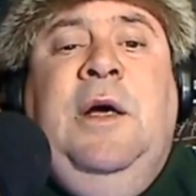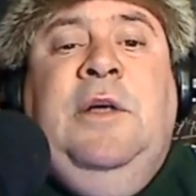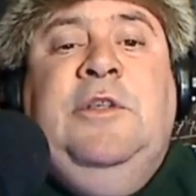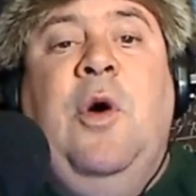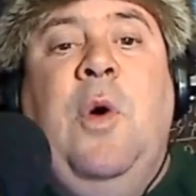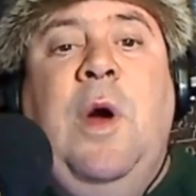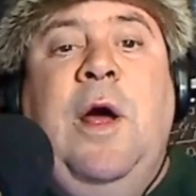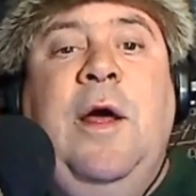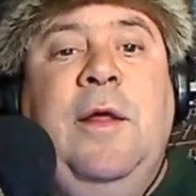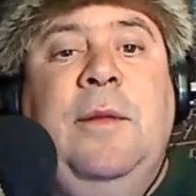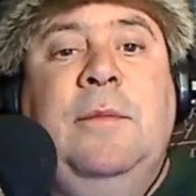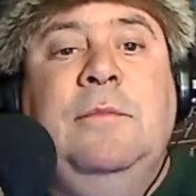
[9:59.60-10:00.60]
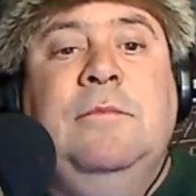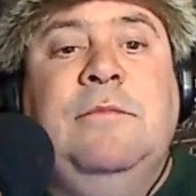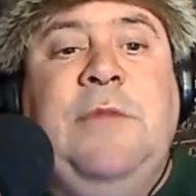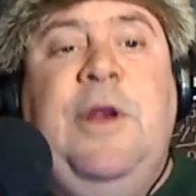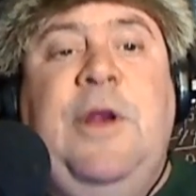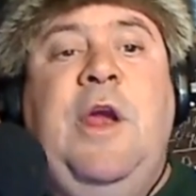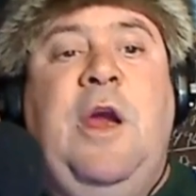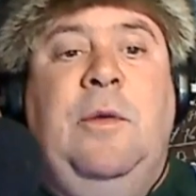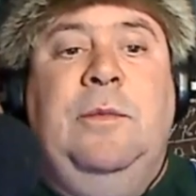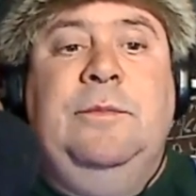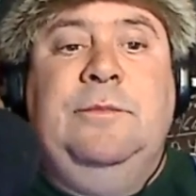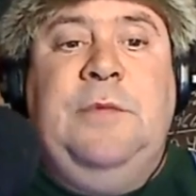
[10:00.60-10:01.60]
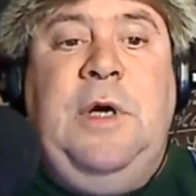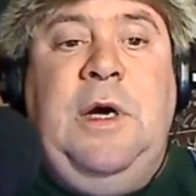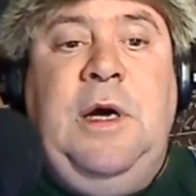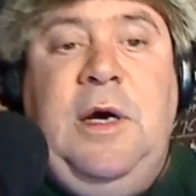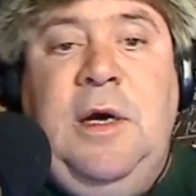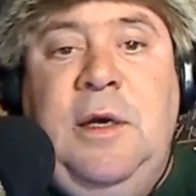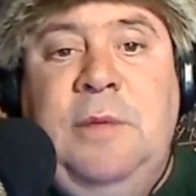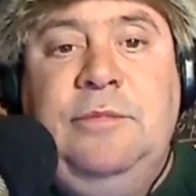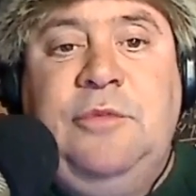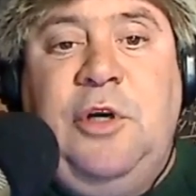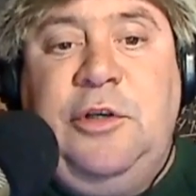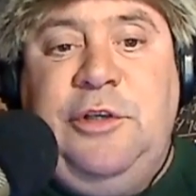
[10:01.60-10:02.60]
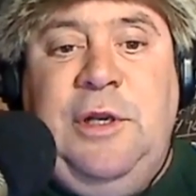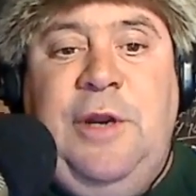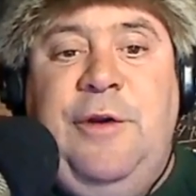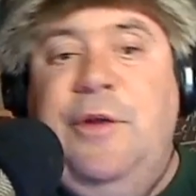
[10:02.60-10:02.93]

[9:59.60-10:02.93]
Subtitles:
So, there you go. Talk to you later,